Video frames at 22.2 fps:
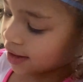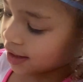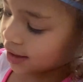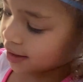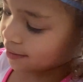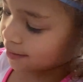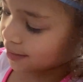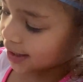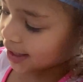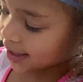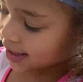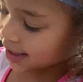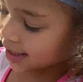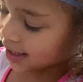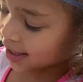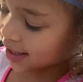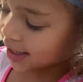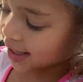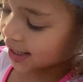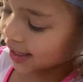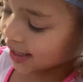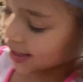these wings
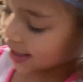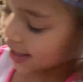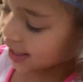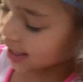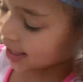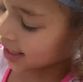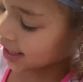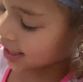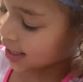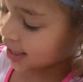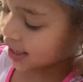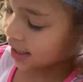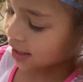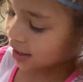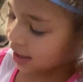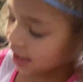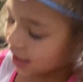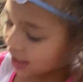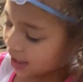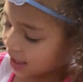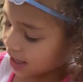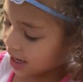in it. And
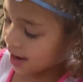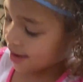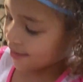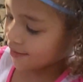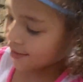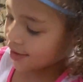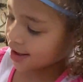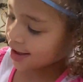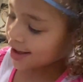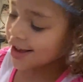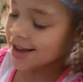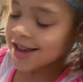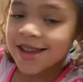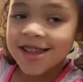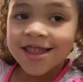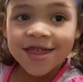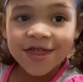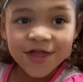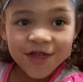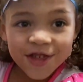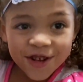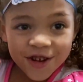last time,
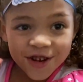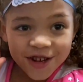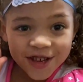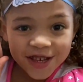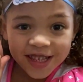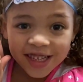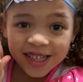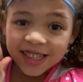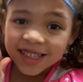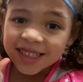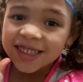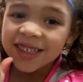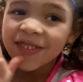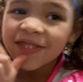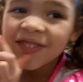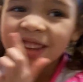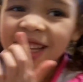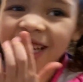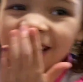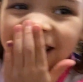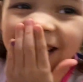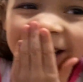there's
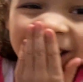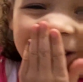something